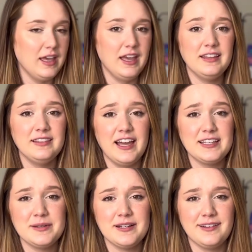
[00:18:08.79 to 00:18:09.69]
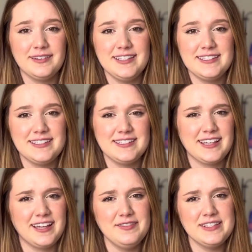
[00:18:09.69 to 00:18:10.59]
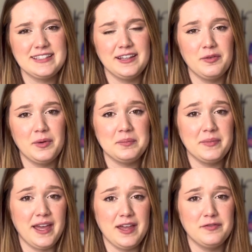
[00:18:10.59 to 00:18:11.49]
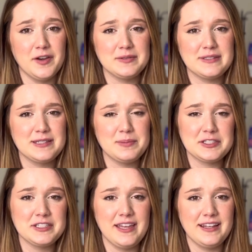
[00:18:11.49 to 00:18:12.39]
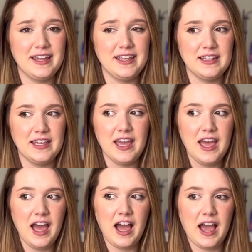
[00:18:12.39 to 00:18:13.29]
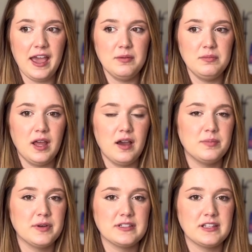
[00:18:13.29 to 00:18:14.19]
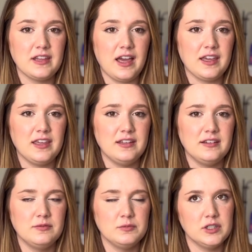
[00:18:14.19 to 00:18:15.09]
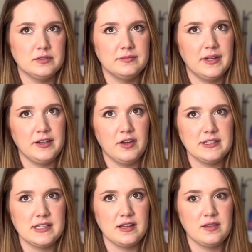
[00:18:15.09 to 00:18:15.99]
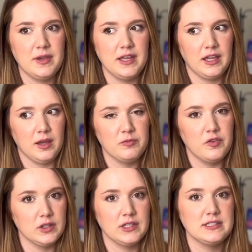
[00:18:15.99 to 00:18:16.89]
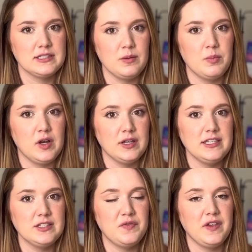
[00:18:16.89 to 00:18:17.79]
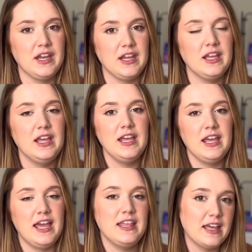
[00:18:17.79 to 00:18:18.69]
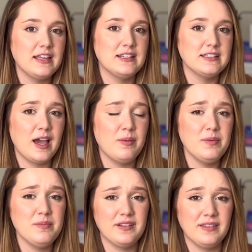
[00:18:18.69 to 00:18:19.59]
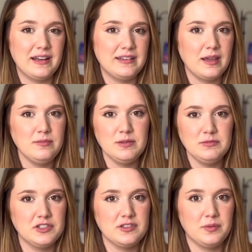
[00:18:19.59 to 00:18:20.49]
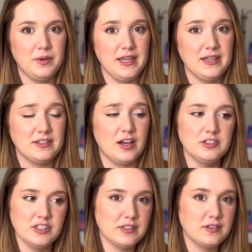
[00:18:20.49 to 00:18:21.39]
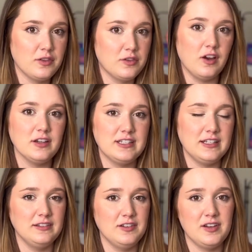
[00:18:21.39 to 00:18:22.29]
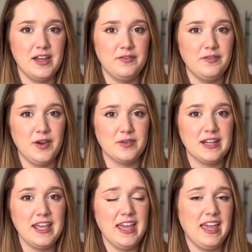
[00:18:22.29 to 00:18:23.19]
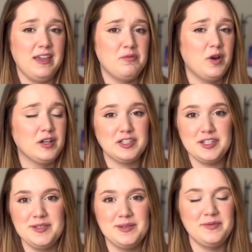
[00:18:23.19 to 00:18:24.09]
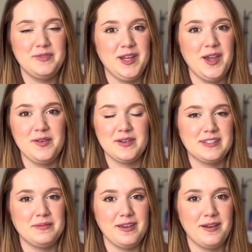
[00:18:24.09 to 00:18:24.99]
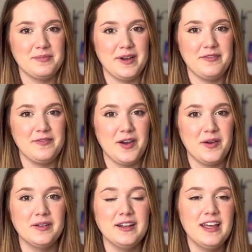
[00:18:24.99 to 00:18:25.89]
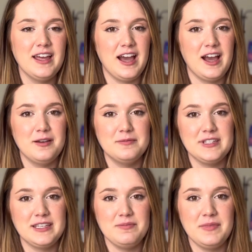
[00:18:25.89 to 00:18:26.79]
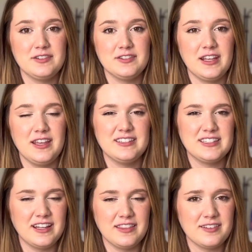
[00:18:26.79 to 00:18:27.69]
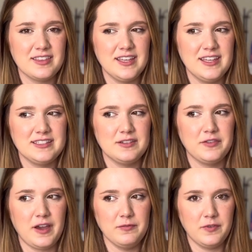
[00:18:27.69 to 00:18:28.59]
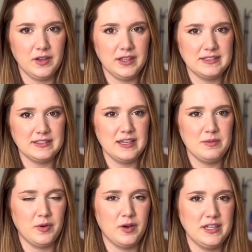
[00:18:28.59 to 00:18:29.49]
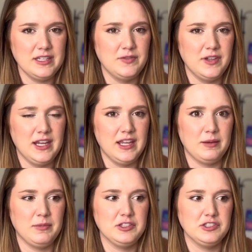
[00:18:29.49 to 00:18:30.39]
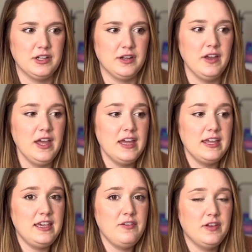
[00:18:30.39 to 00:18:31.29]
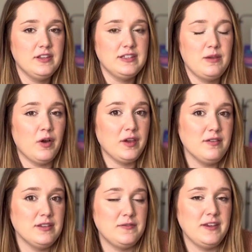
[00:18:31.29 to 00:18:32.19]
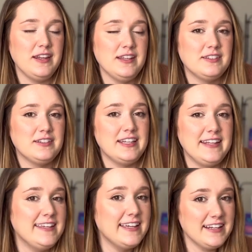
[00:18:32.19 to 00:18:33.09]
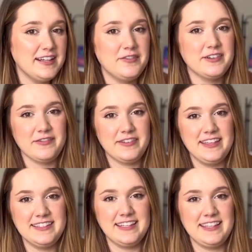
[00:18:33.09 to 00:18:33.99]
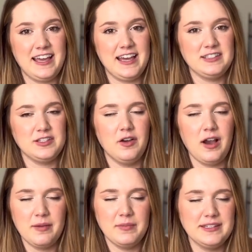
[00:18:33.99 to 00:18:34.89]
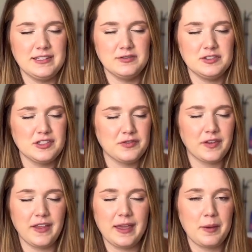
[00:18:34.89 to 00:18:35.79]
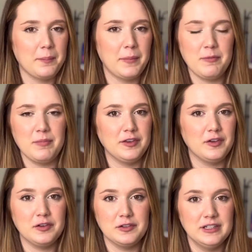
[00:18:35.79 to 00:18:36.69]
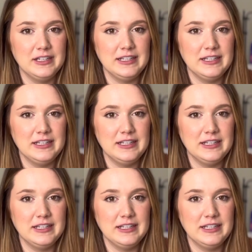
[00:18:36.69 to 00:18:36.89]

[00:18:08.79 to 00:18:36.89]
And last but not least is kind of a silly one, but headphones, especially at night. Like, I am not a person that I can, well, I know I said at the beginning I'm falling asleep while he's feeding, and that does happen, but a lot of times I'm just awake, so I'll just toss in a little headphone and watch a YouTube video or something on my phone to keep me entertained. Because another thing is, if I'm falling asleep while he's feeding, I'm not sure if he fell asleep while he was feeding, so did he get enough or different things like that. So I myself, just for like my mental